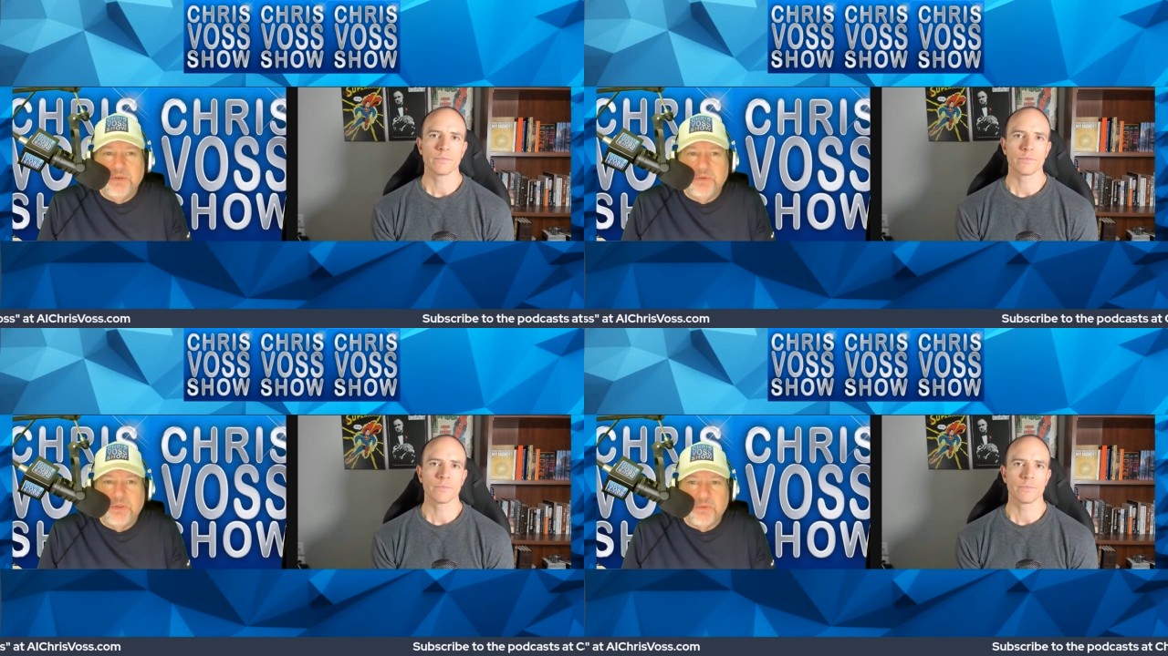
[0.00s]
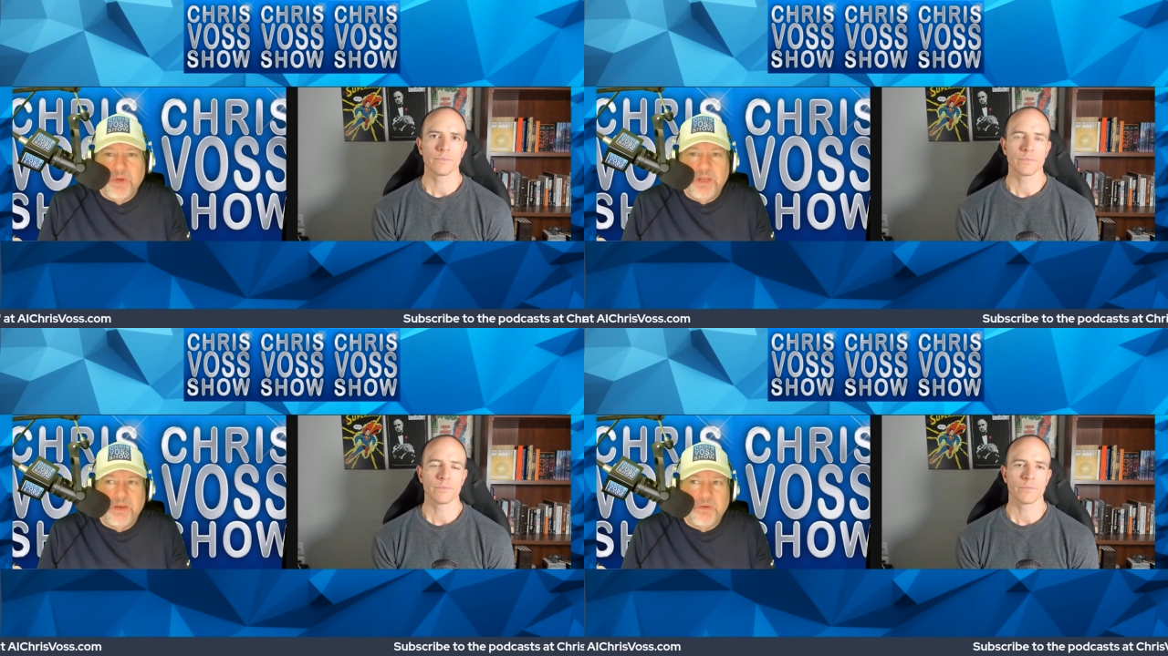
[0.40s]
Speaker 1: with the
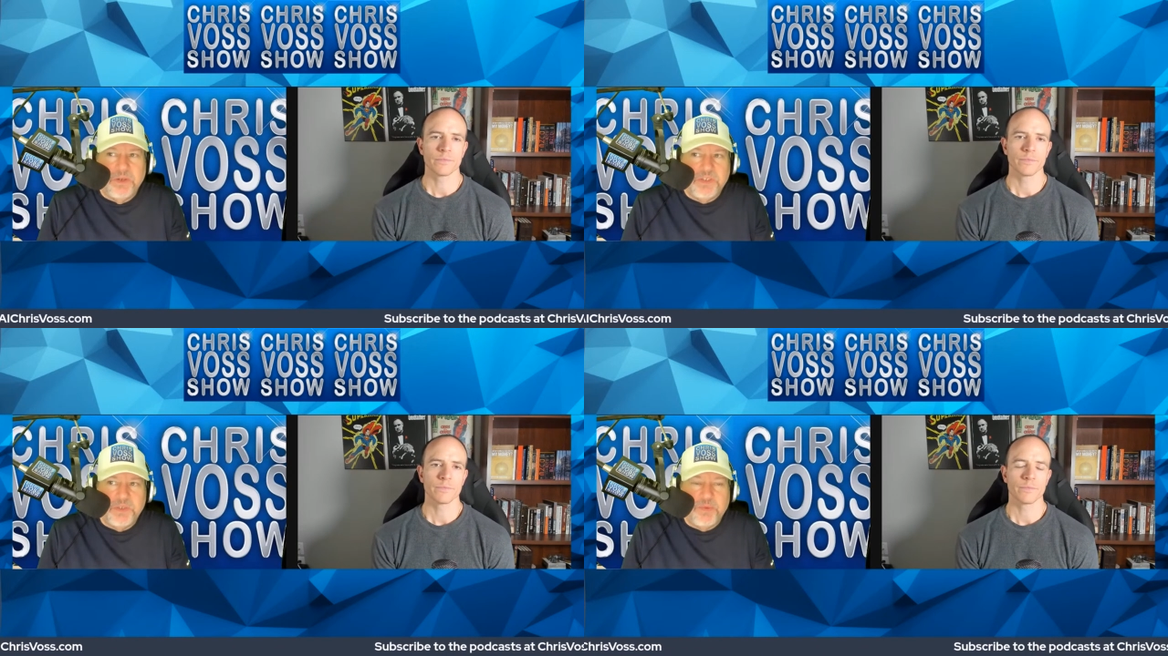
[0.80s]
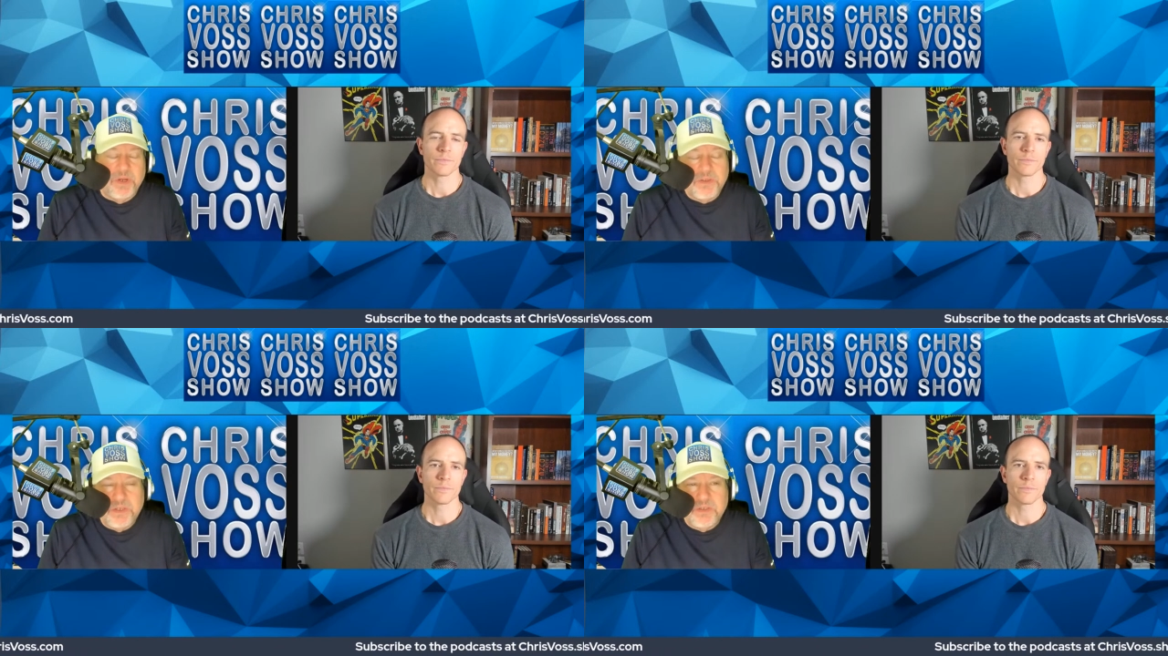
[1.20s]
rate increases, but
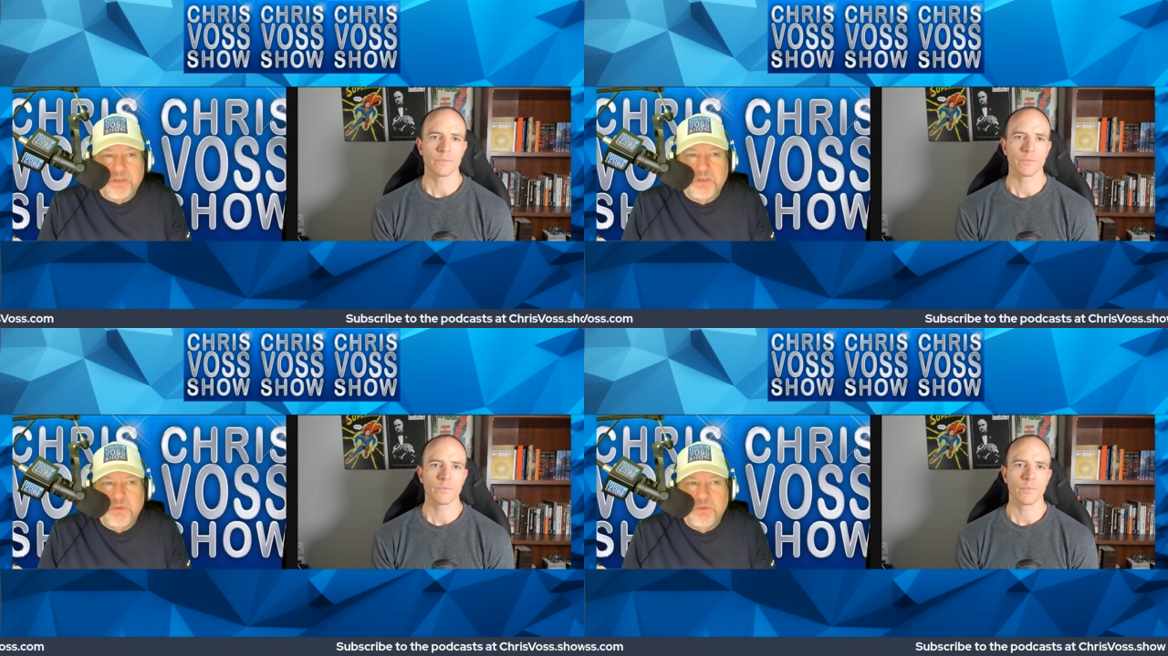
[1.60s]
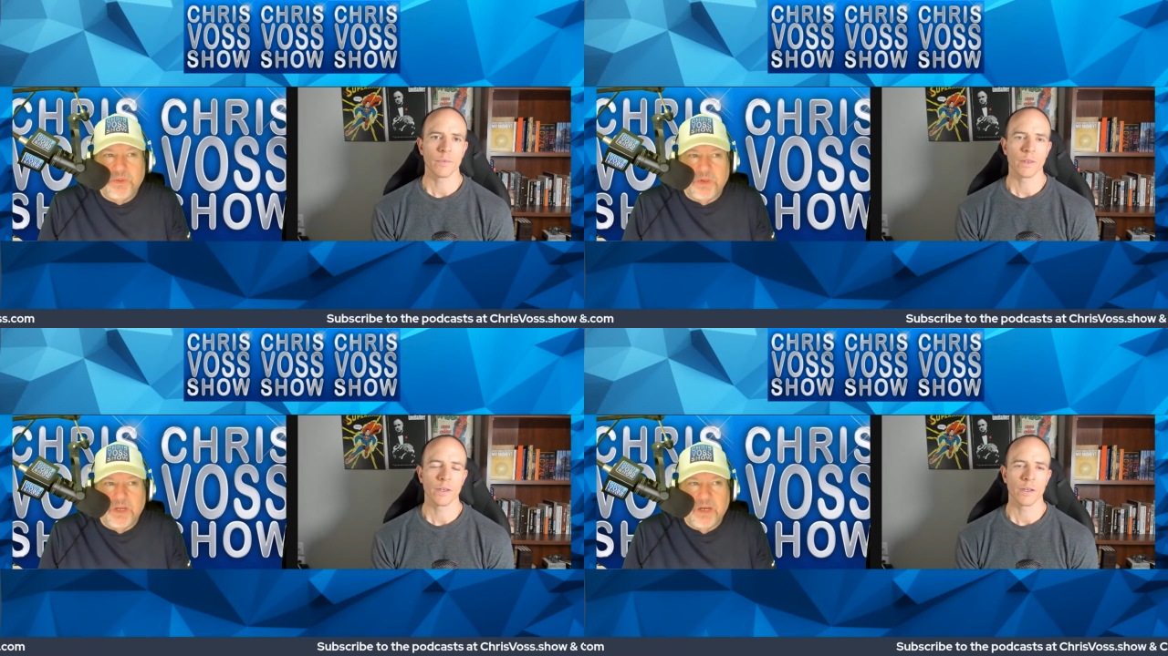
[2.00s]
also has to do
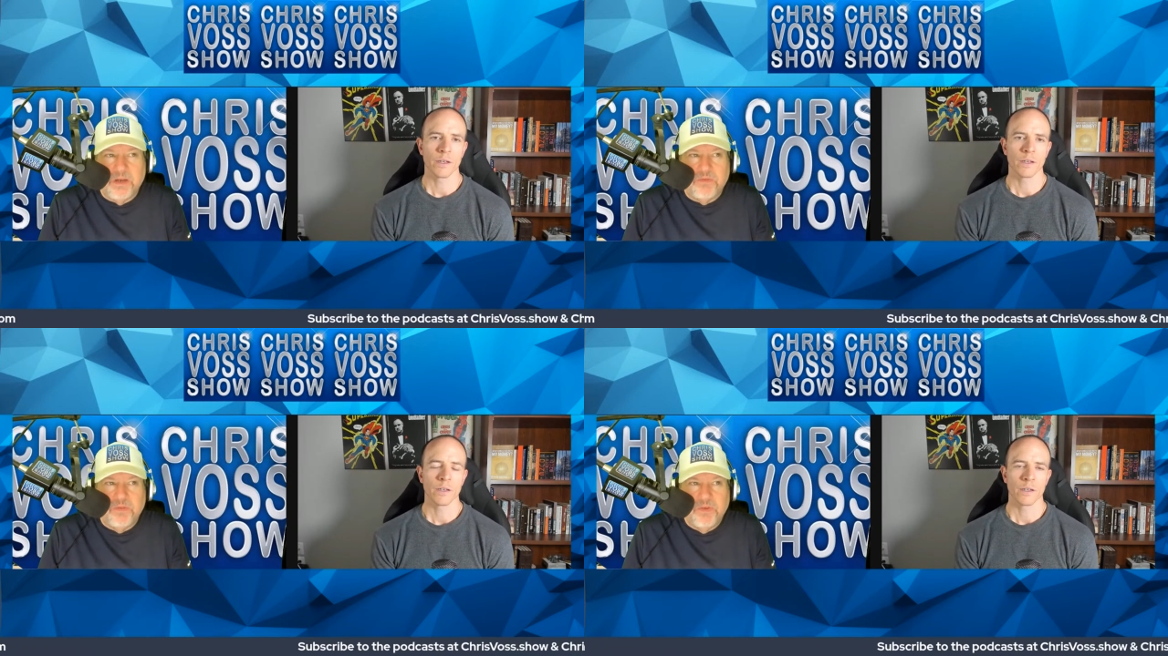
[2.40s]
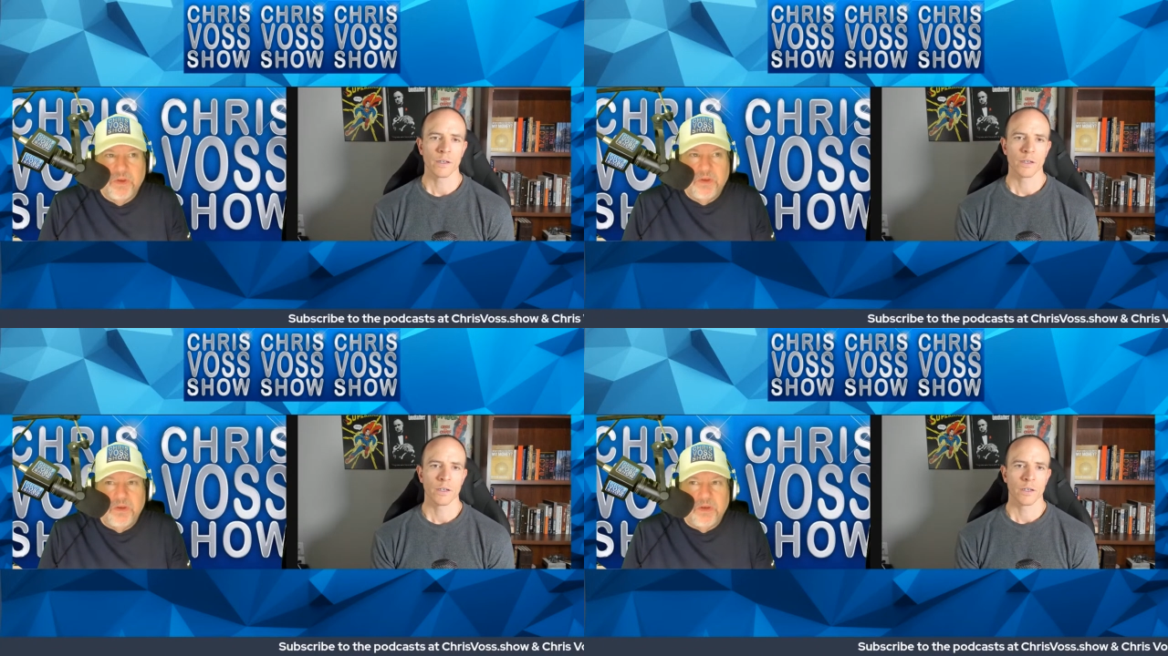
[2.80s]
with a lot of
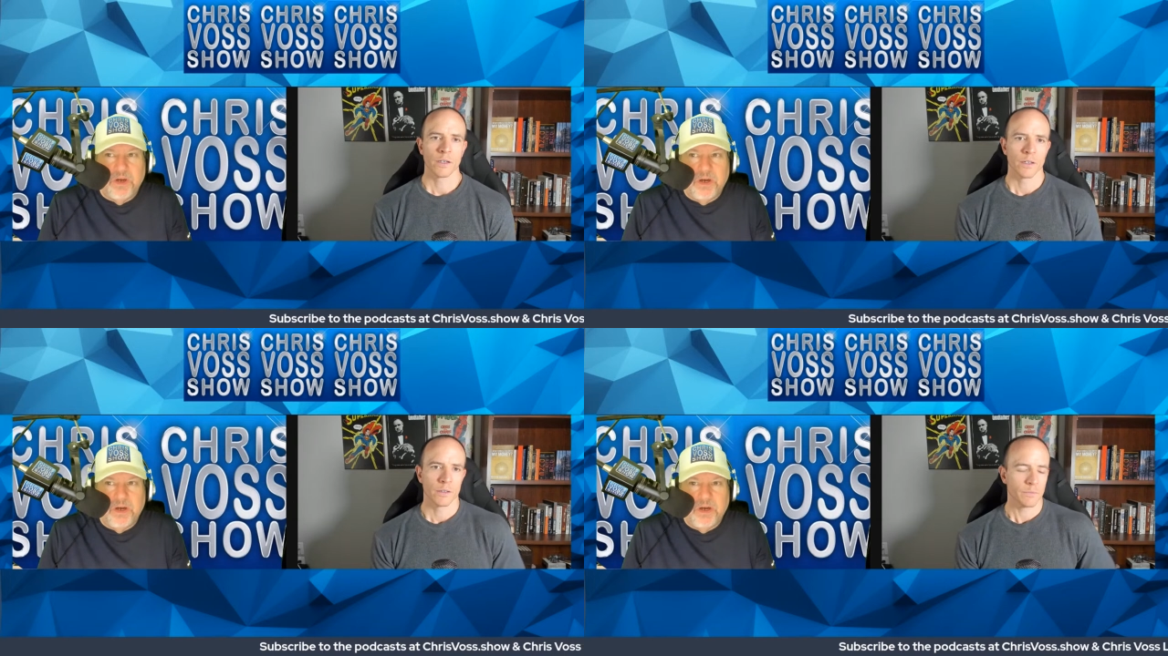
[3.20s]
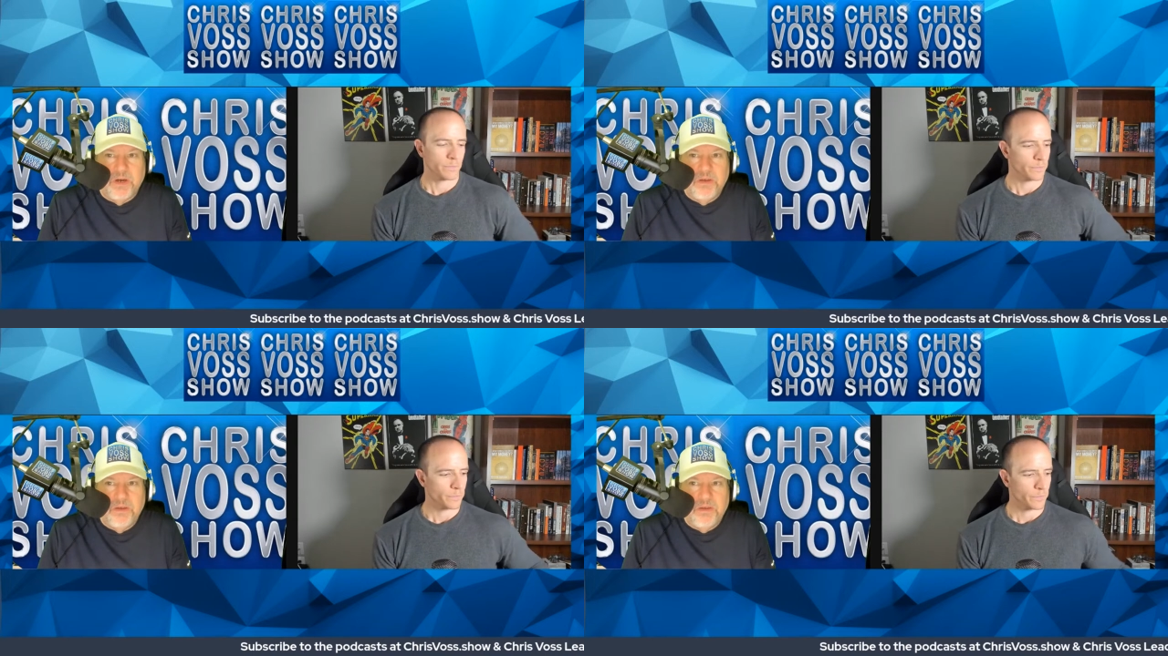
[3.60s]
uh,